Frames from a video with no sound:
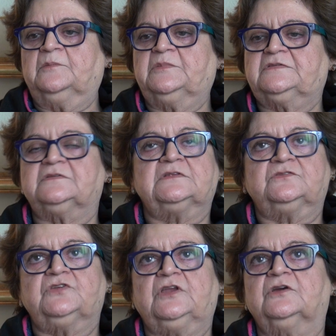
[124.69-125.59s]
Mrs.
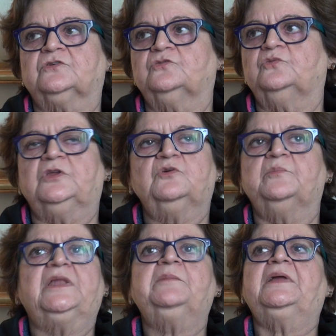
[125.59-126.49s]
Nasreen Kasuri, who
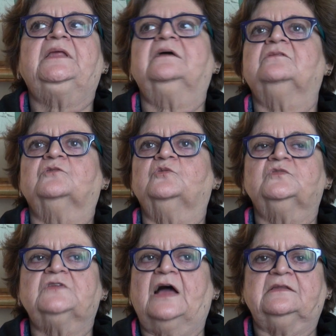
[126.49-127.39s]
many years ago
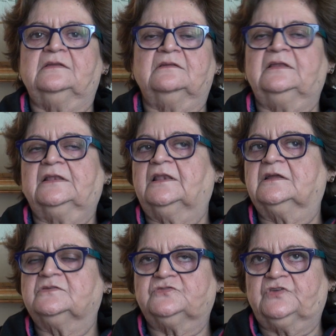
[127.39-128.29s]
started a little
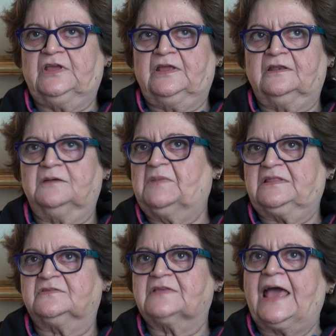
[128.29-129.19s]
nursery in her mother's
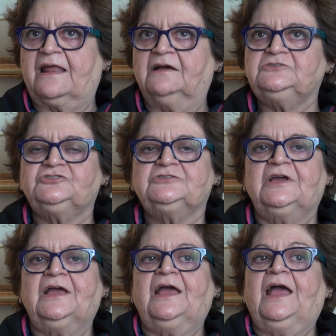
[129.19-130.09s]
garage,
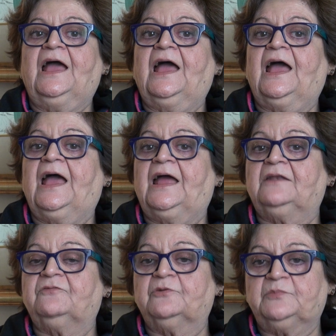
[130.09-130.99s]
and
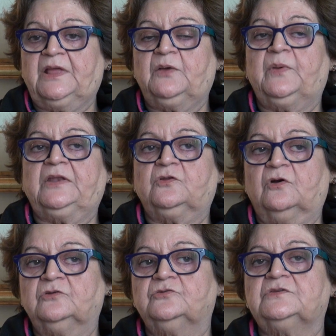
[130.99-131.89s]
from there went on
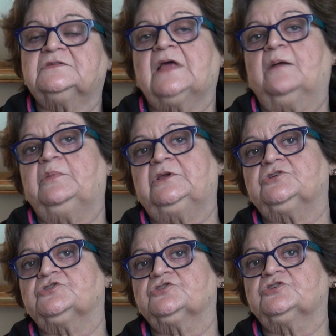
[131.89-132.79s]
to
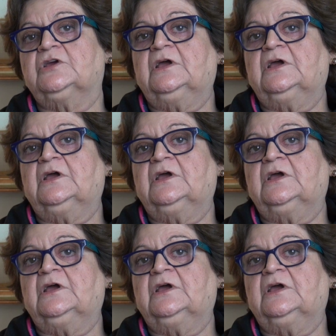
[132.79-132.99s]
establish